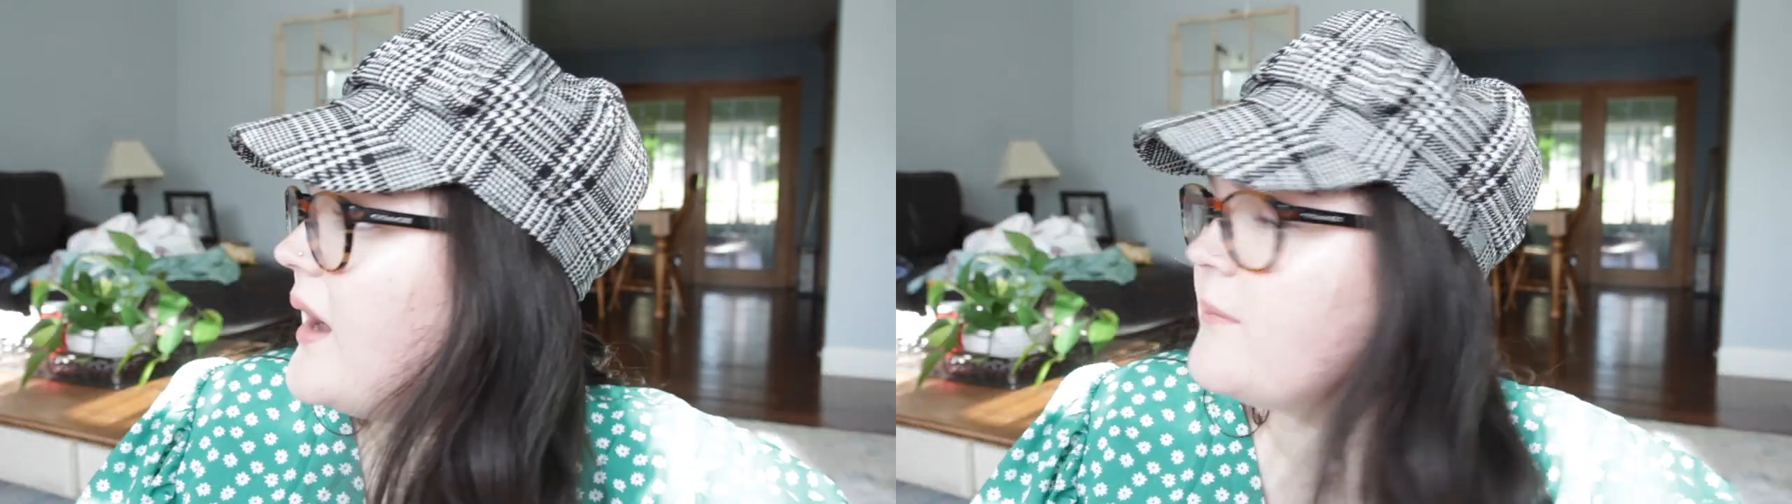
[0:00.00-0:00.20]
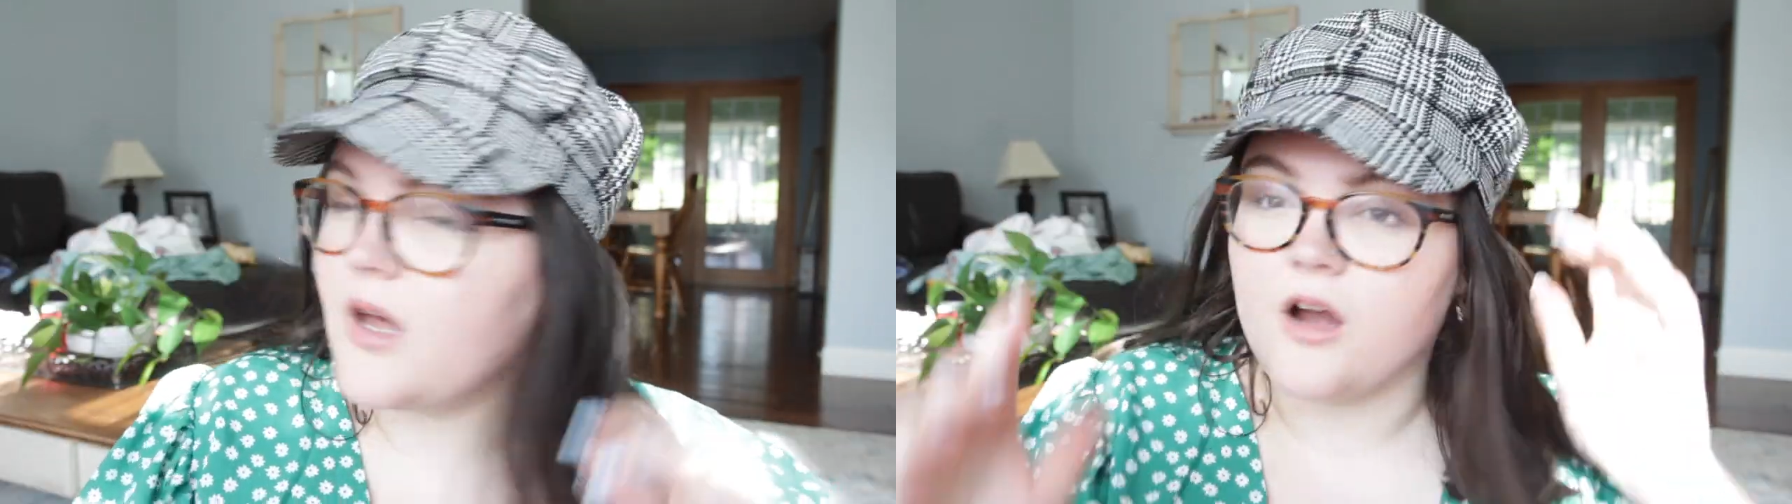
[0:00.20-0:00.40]

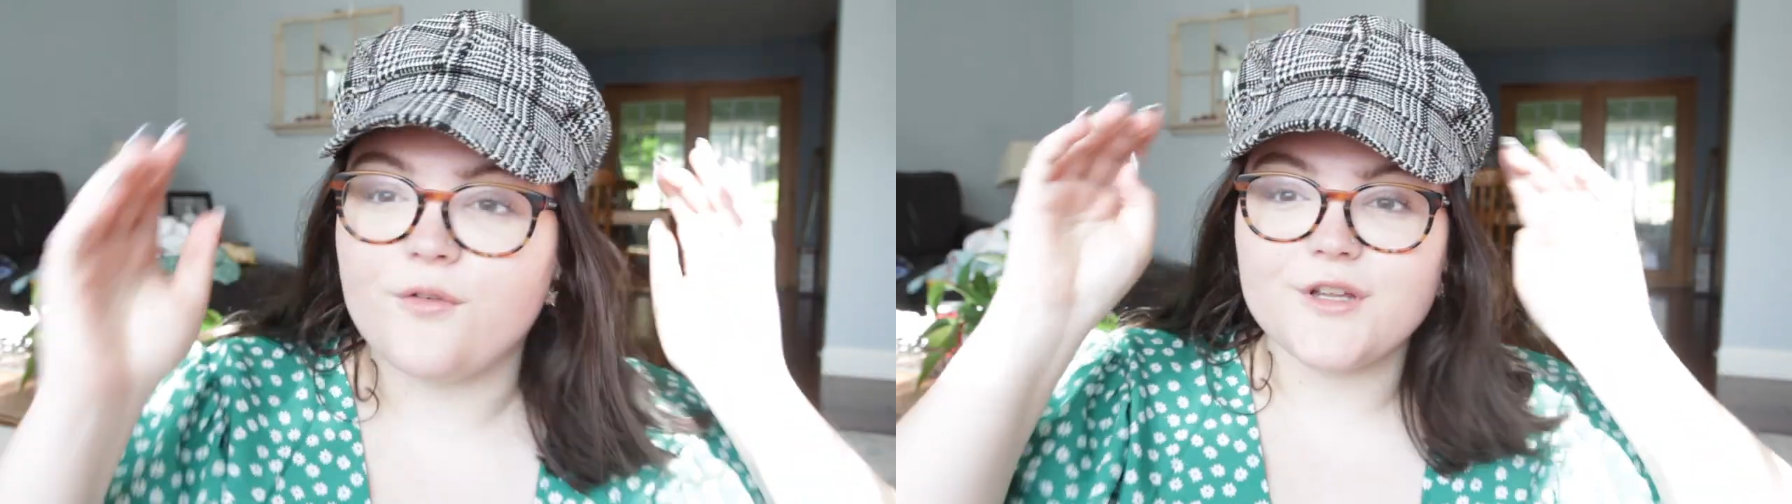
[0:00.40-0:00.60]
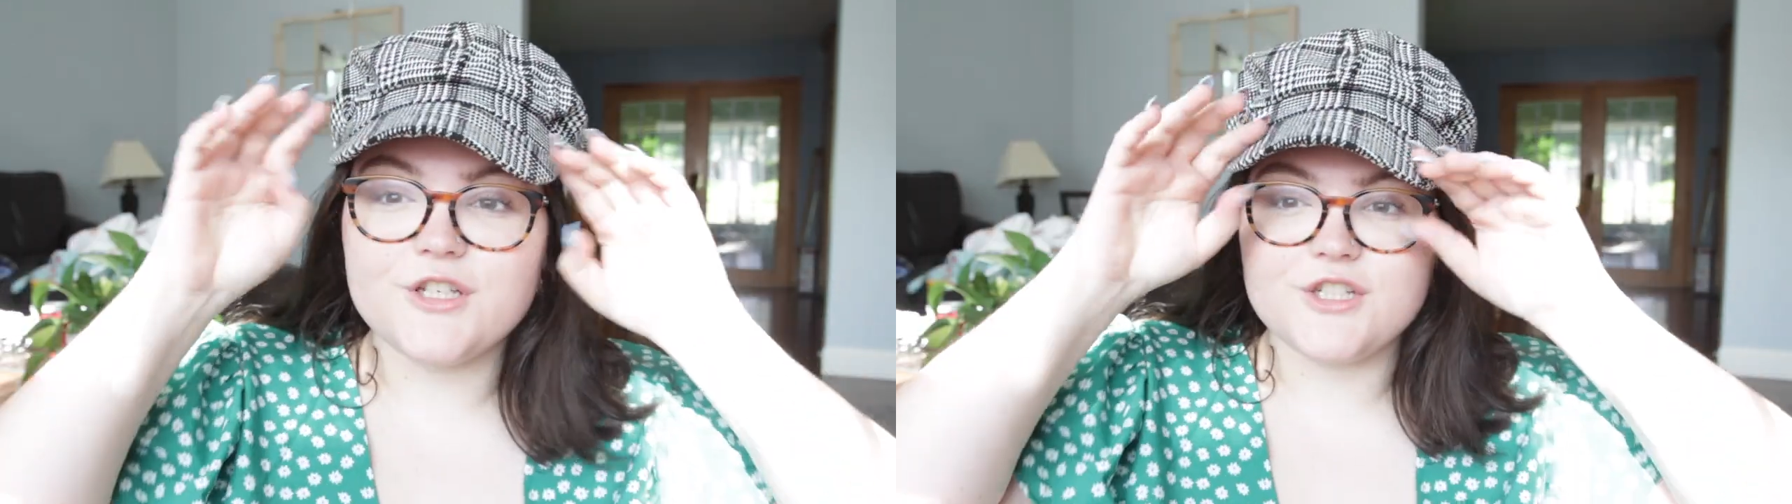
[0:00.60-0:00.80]
I'm
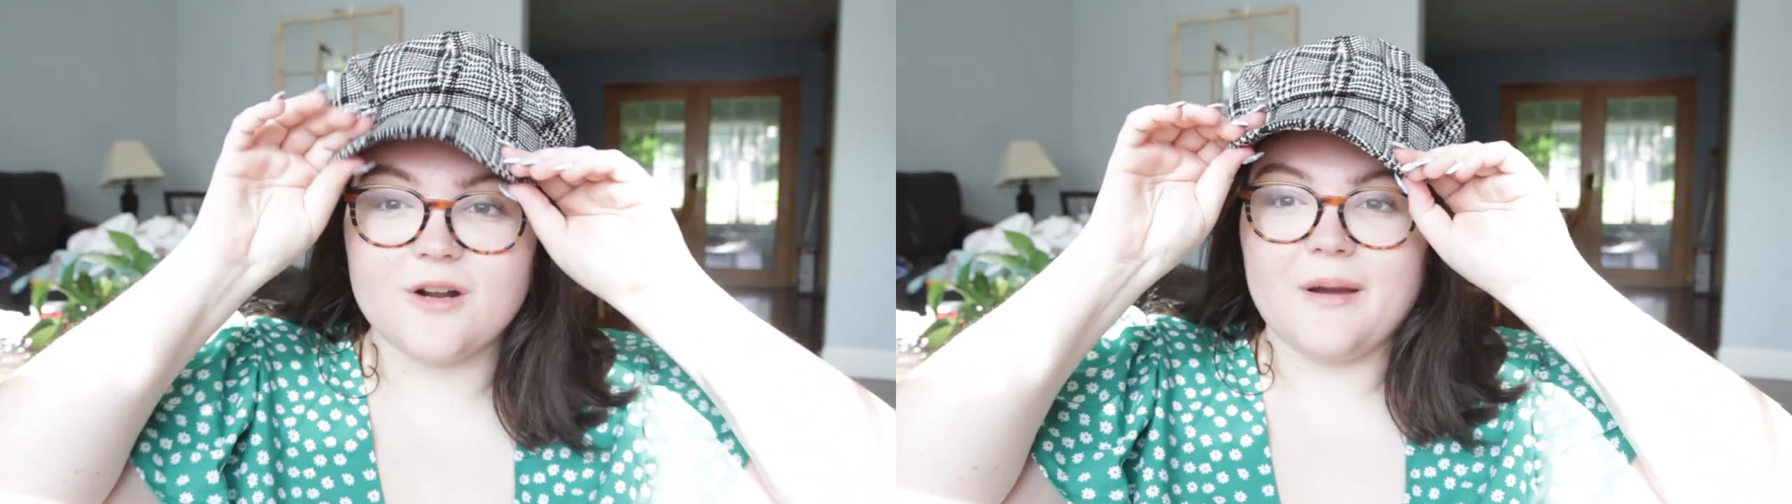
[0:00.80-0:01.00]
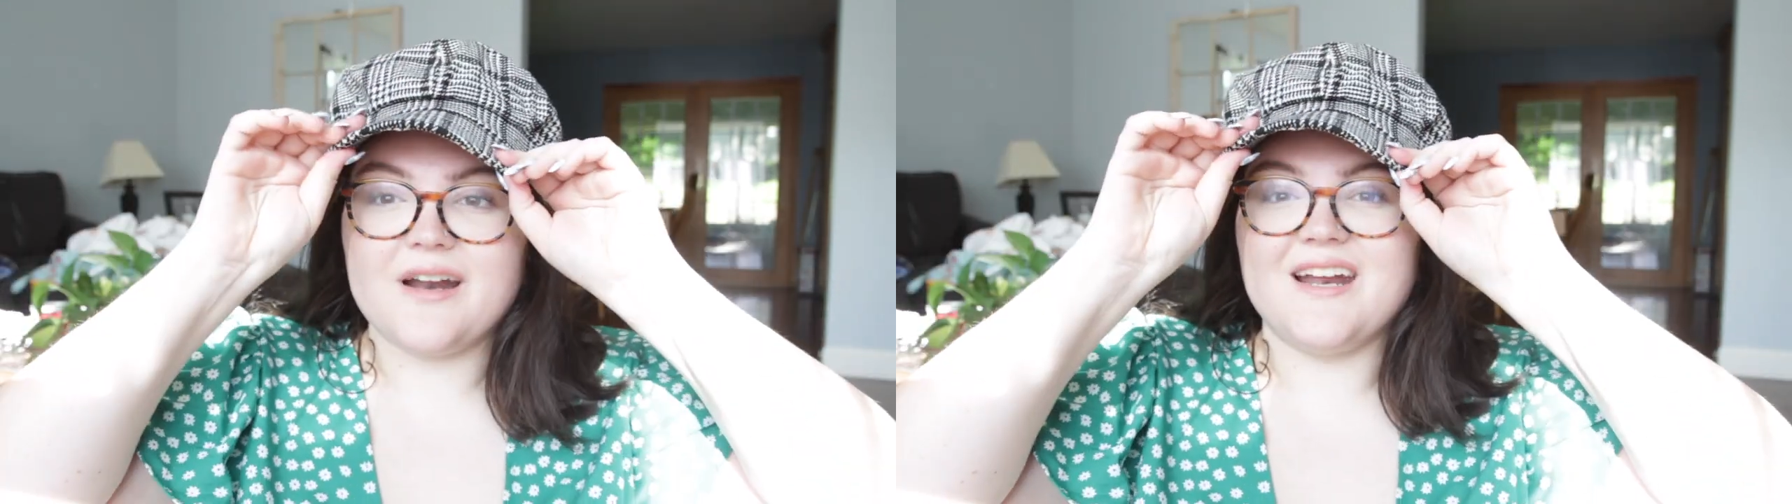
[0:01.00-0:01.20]
not really
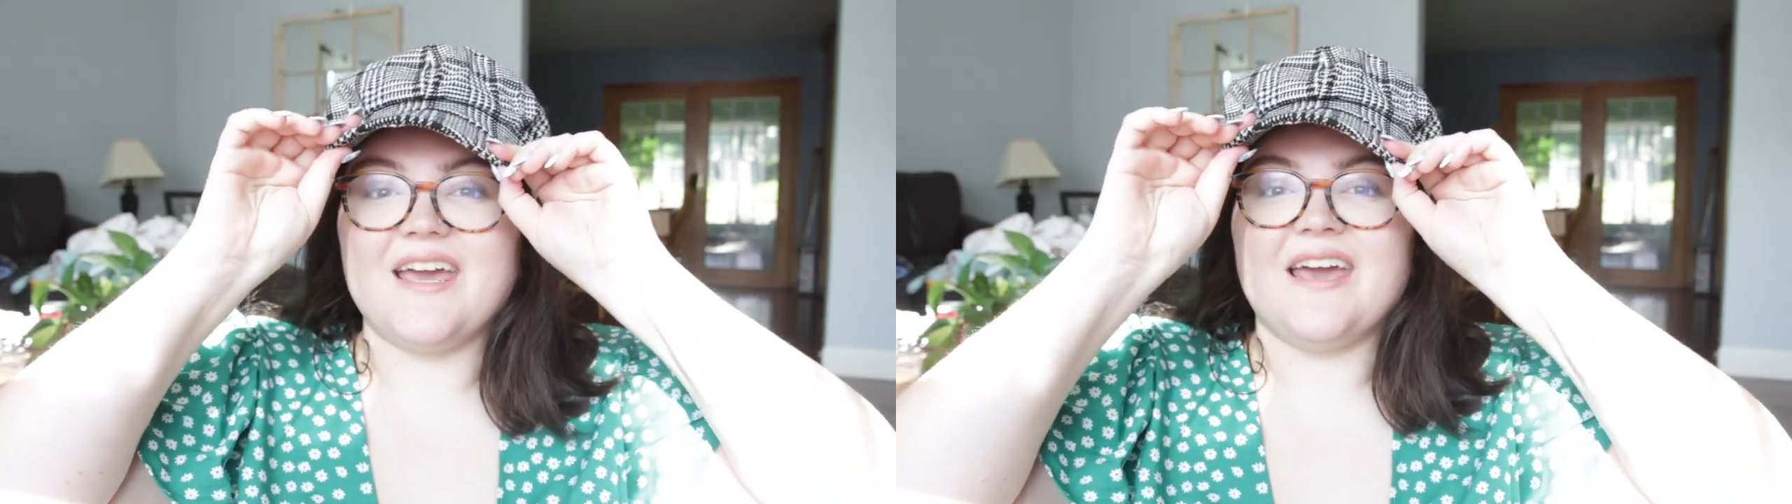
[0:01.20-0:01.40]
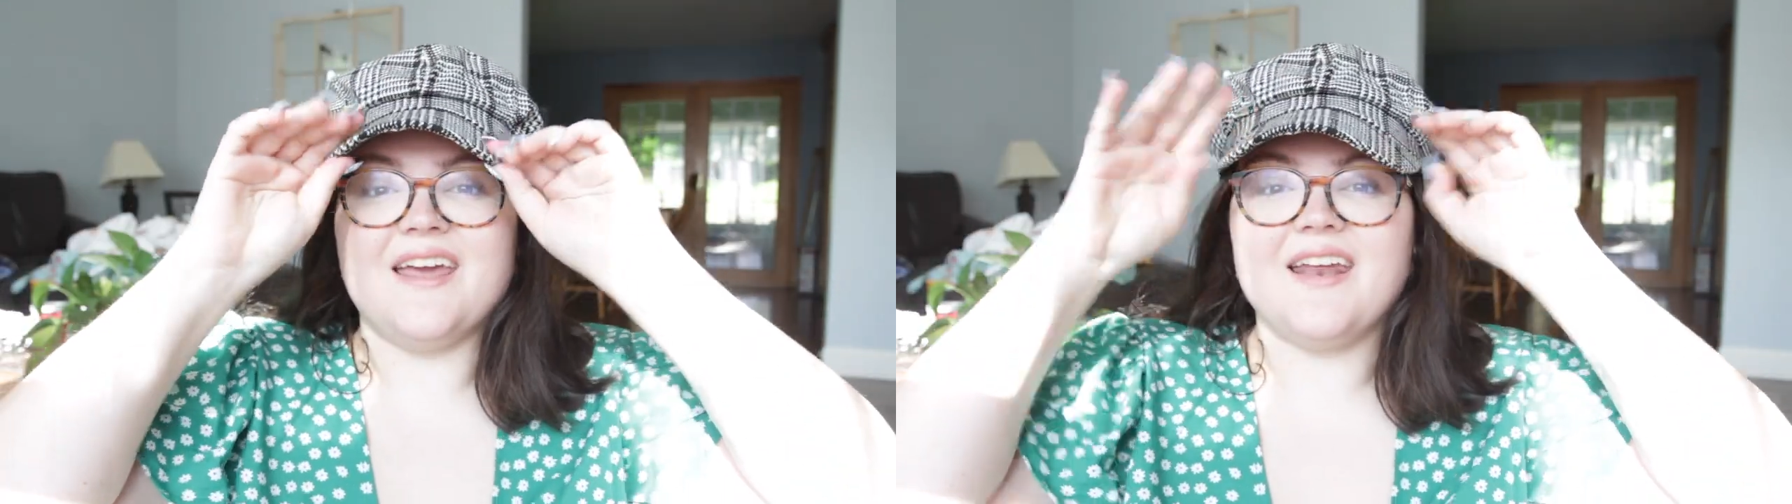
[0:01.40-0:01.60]
sure about it
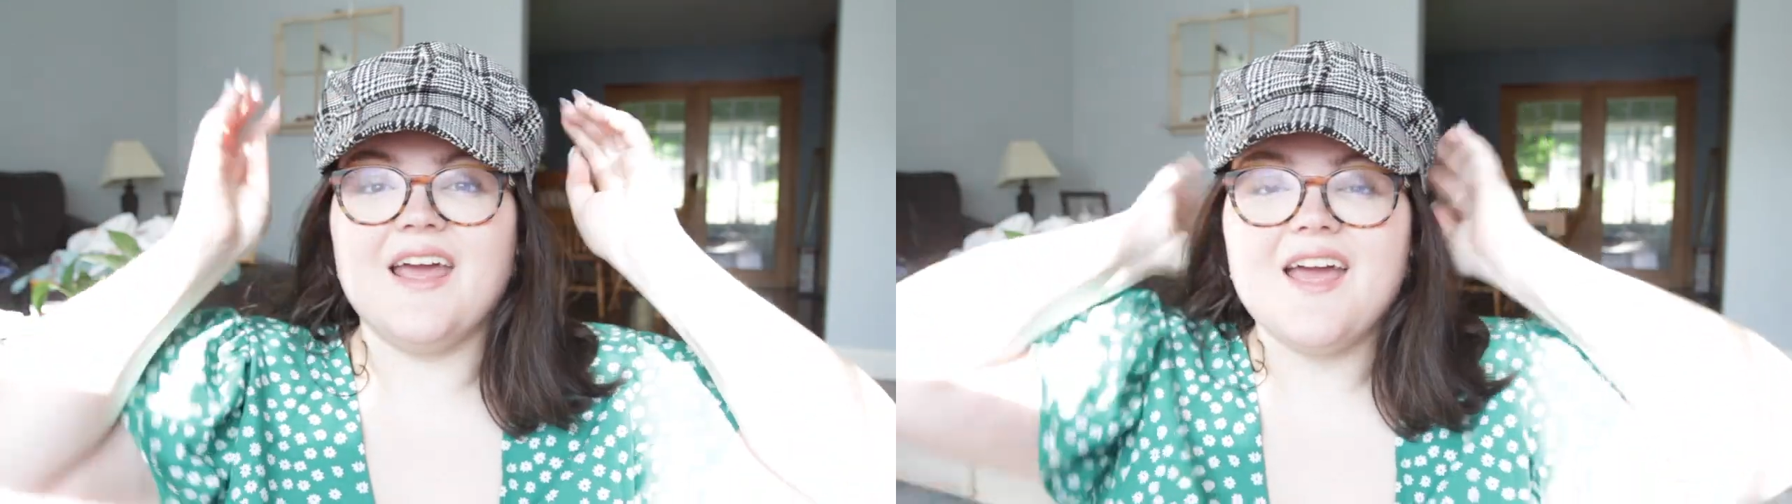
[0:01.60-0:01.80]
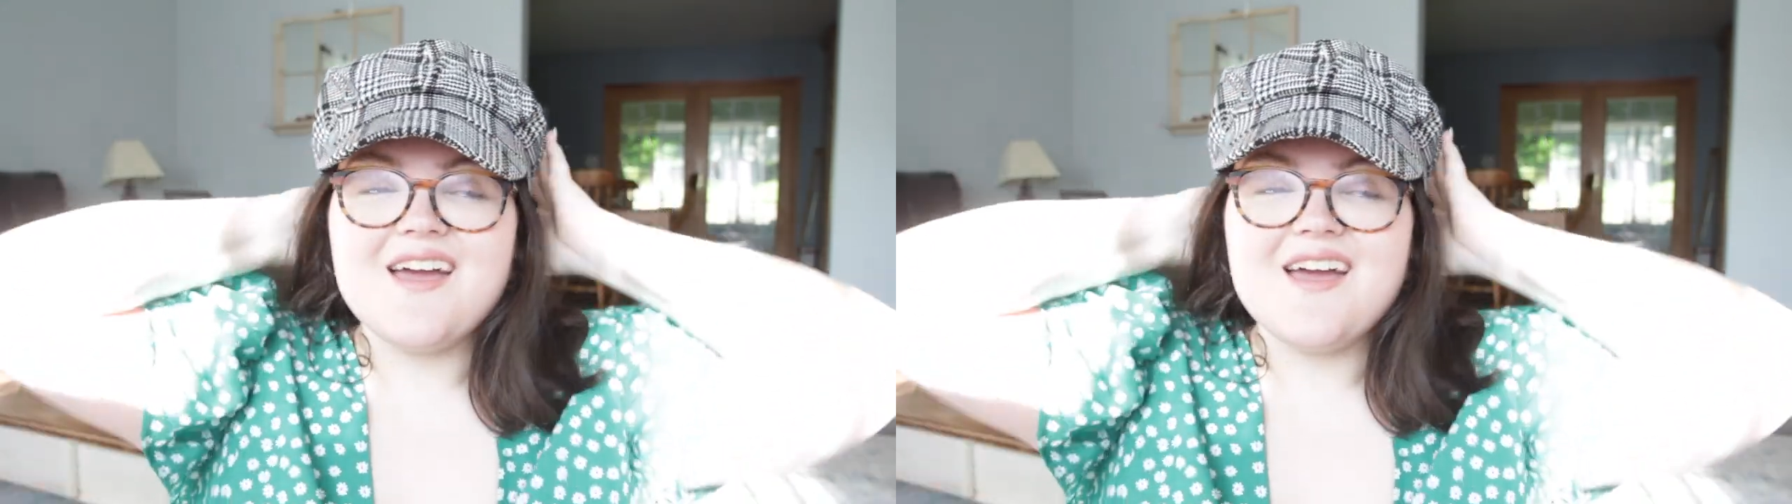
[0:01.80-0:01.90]
again.